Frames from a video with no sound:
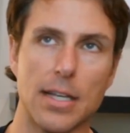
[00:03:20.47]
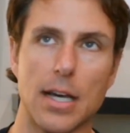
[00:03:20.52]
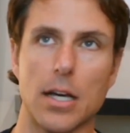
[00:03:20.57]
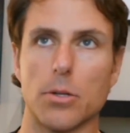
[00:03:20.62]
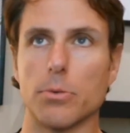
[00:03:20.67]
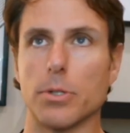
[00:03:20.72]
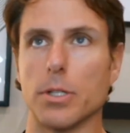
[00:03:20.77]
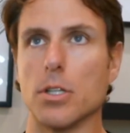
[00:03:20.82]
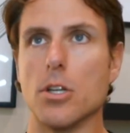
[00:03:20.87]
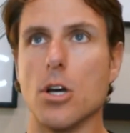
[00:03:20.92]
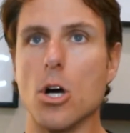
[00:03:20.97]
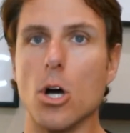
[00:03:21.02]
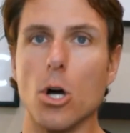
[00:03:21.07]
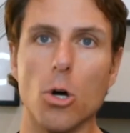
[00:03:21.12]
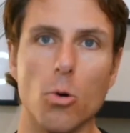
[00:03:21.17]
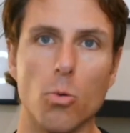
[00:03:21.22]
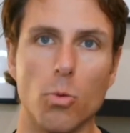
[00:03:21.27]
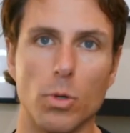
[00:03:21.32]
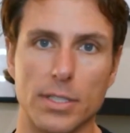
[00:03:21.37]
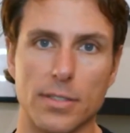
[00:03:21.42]
How do we
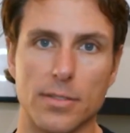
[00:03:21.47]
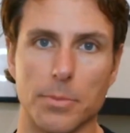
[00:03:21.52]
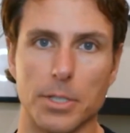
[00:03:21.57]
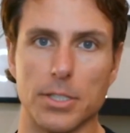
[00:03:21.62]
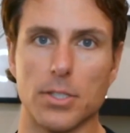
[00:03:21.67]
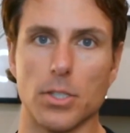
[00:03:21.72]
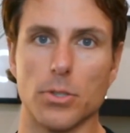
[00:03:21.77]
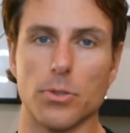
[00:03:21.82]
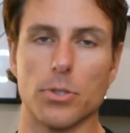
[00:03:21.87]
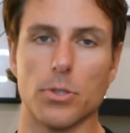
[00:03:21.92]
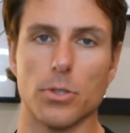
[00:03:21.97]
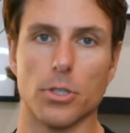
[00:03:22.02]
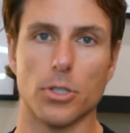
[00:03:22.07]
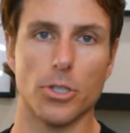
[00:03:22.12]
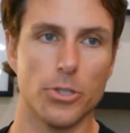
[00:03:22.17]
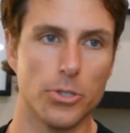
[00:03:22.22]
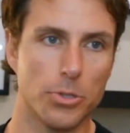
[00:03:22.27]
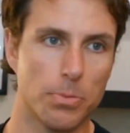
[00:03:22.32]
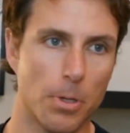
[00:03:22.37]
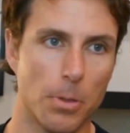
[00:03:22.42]
know when somebody's going through a
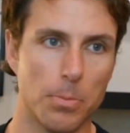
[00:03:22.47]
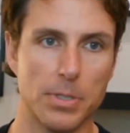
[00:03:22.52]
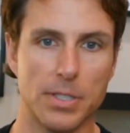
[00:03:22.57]
growth spur?